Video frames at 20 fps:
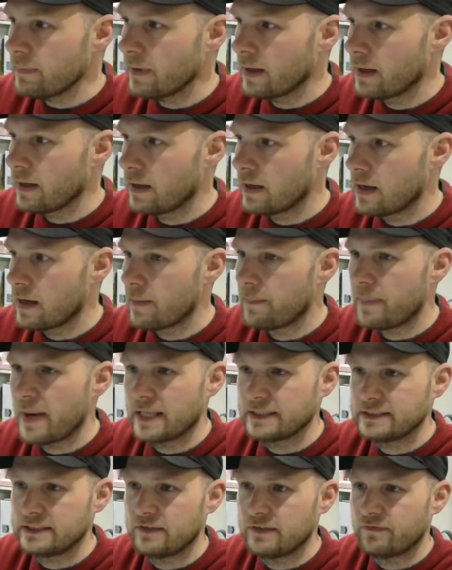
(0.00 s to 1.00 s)

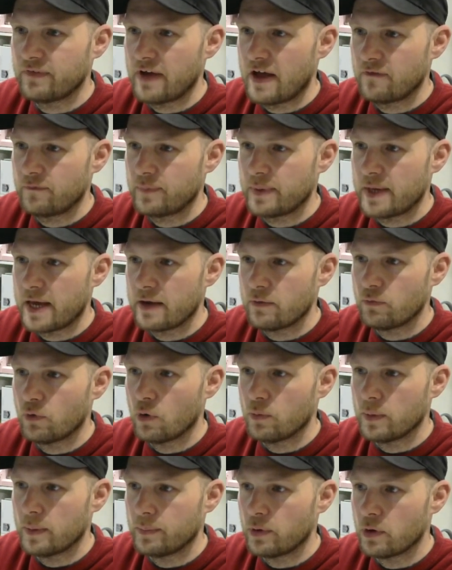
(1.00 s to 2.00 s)
passive FBA
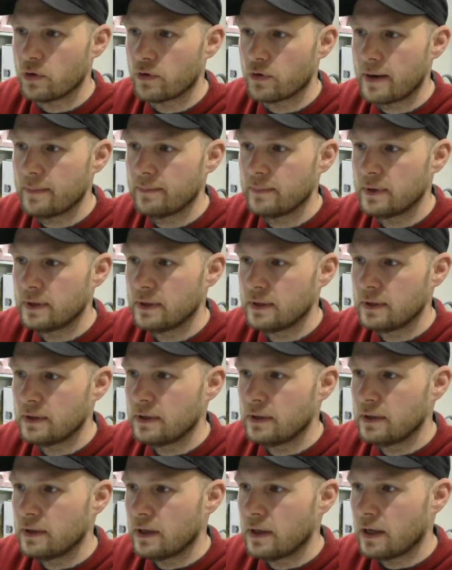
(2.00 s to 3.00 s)
enrollment program,
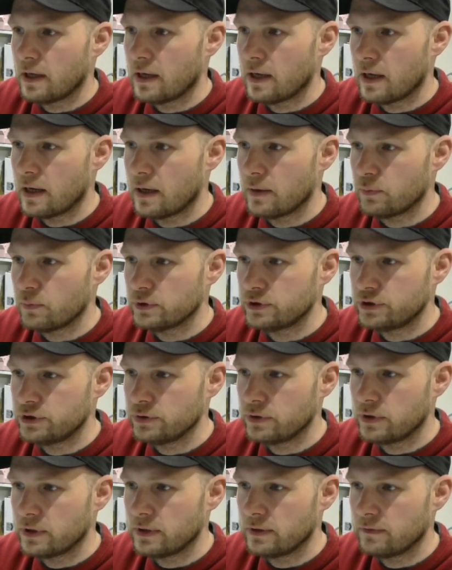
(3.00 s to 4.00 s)
which
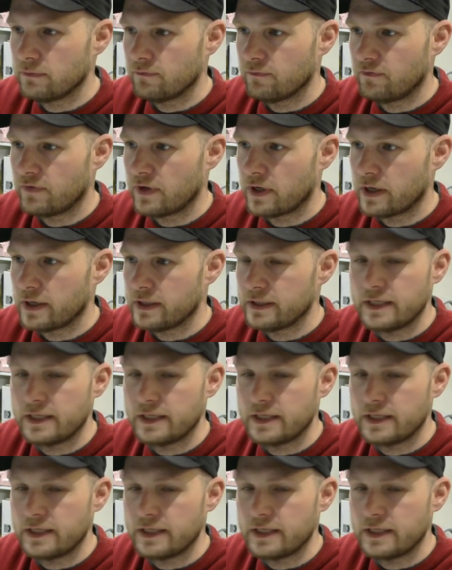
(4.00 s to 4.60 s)
you can find